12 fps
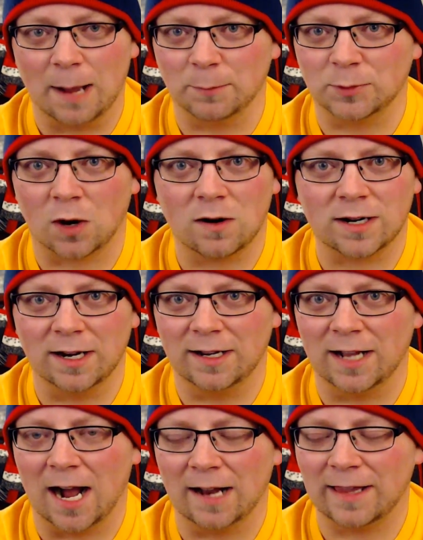Tarkin
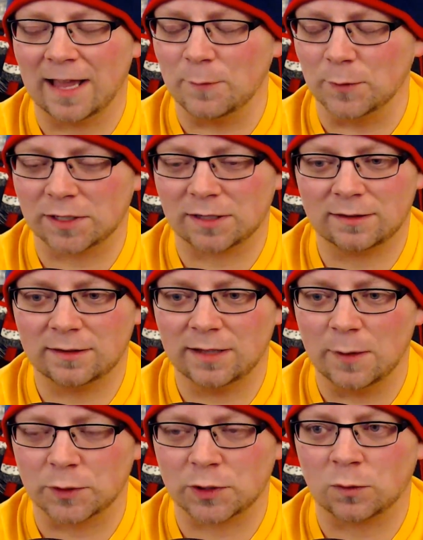got. It
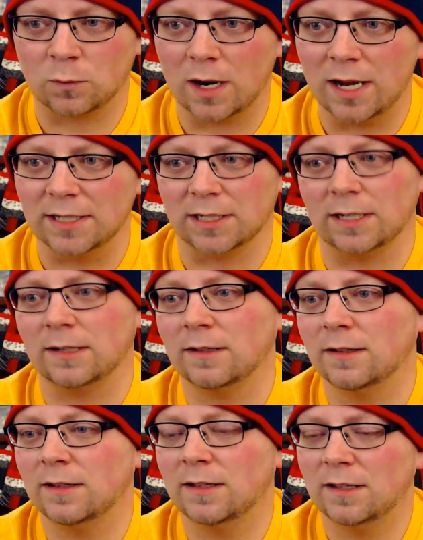was crazy,
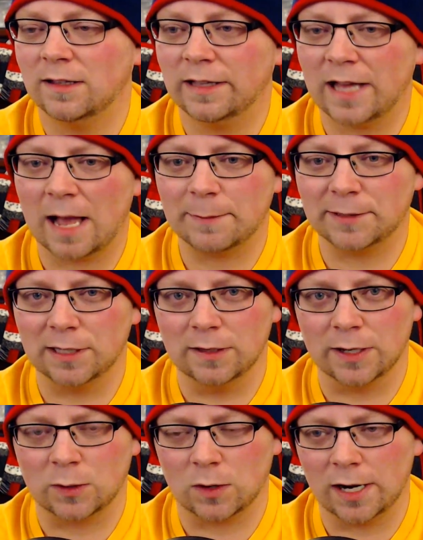
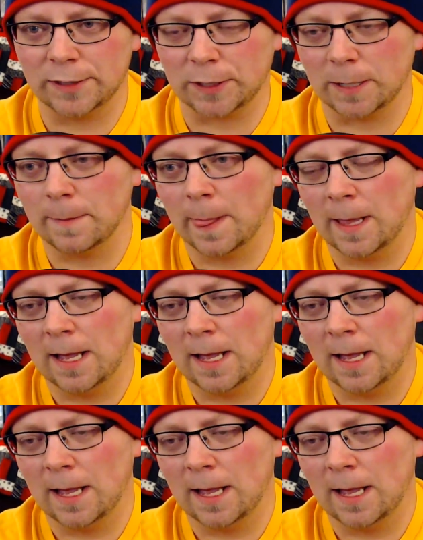absolutely crazy.